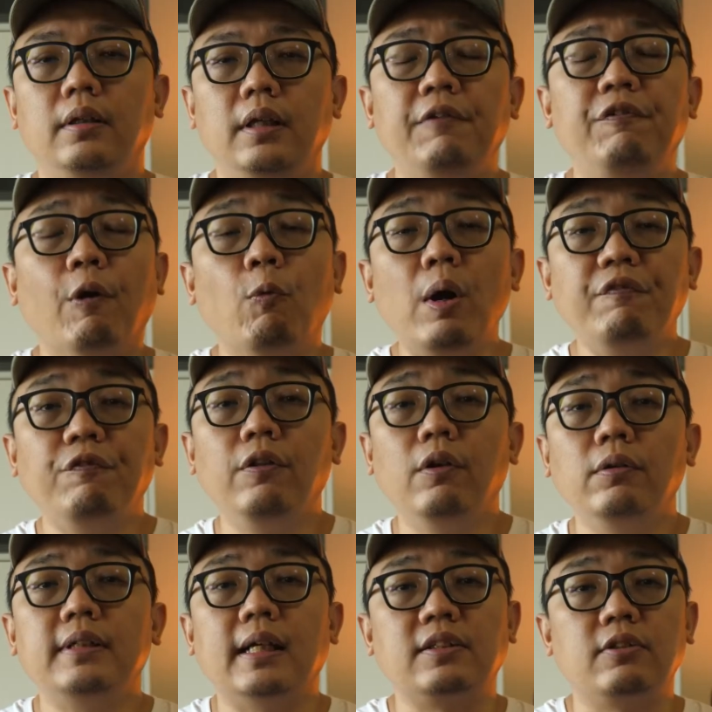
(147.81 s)
If your
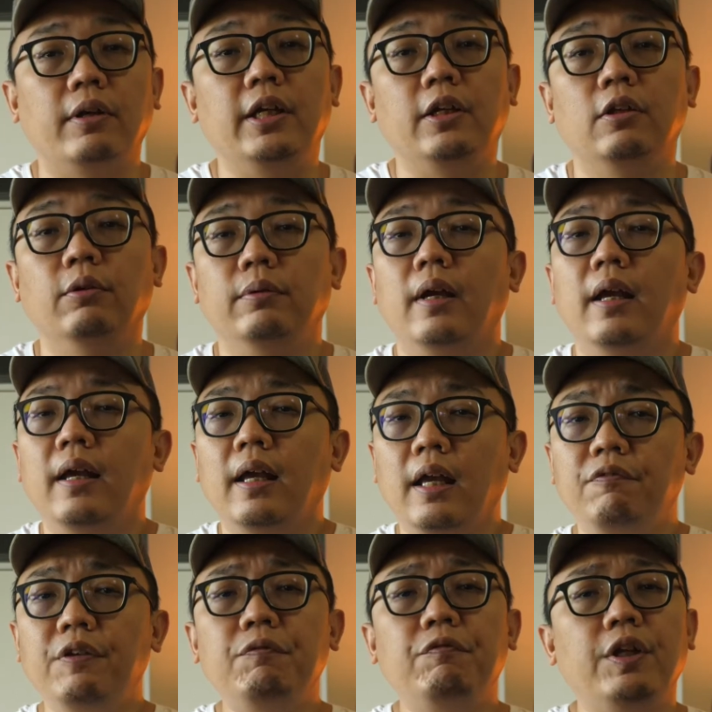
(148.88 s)
workflow does not include
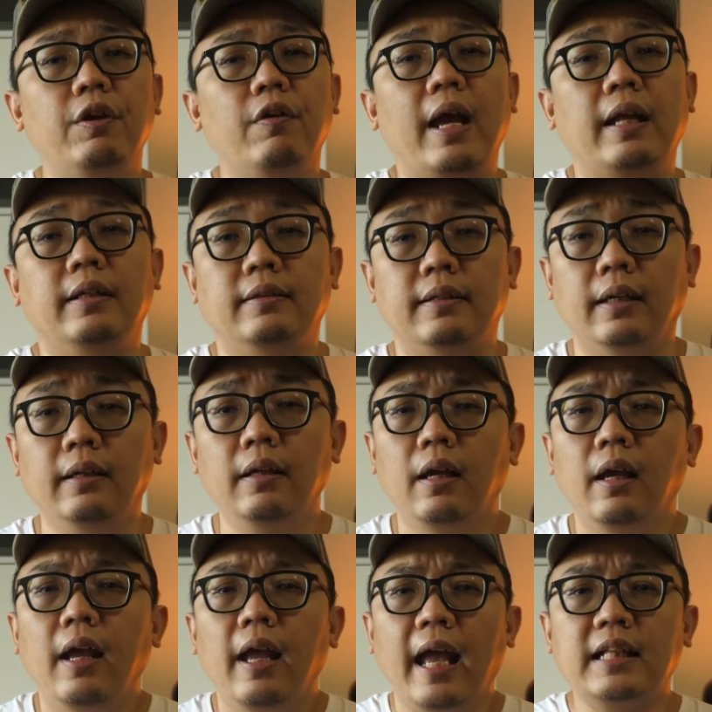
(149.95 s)
heavy video editing
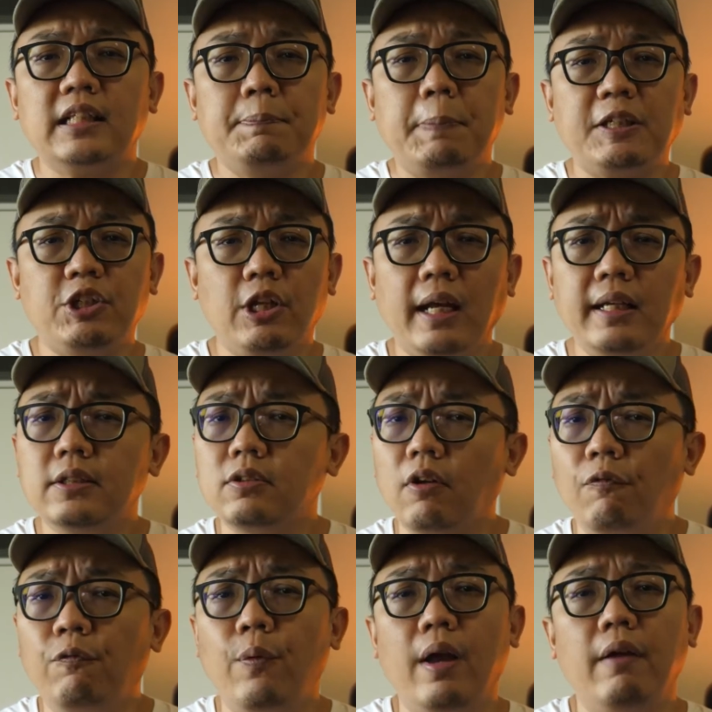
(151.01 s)
and specialized
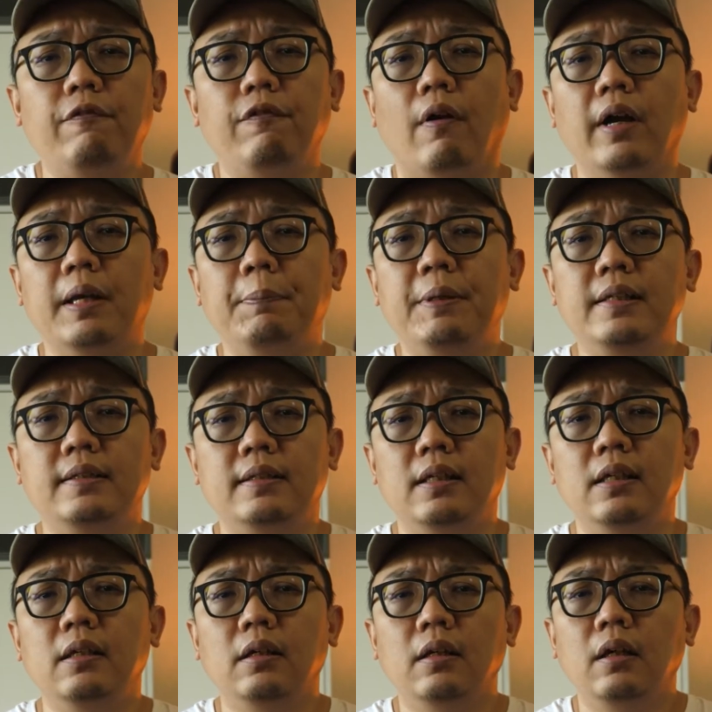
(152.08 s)
software for a
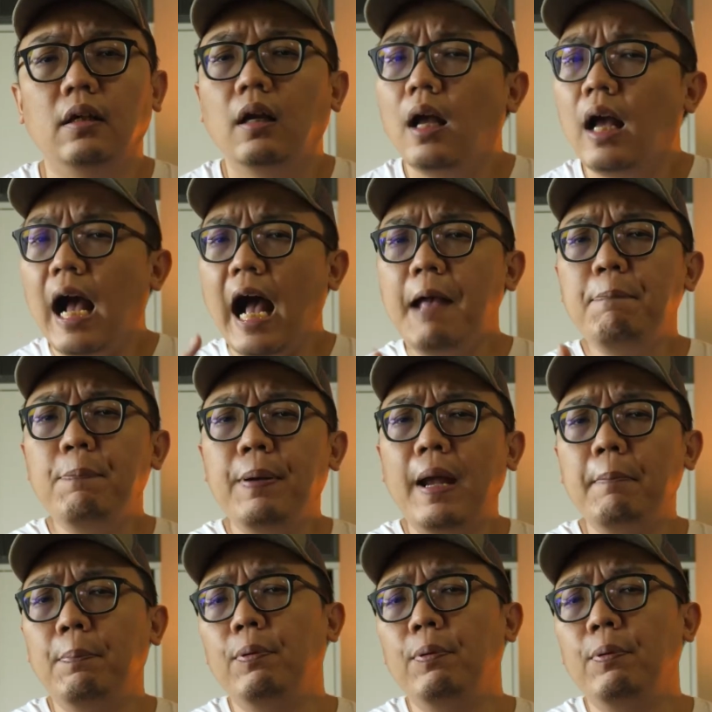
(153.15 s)
PC, iPad